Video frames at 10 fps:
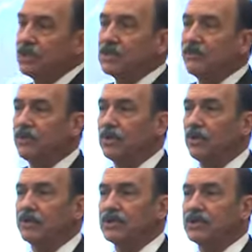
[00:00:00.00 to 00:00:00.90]
is, if you're
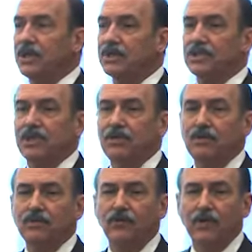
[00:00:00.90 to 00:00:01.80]
doing 6, can you
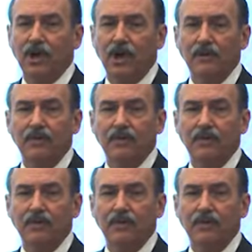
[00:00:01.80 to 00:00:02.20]
do 5?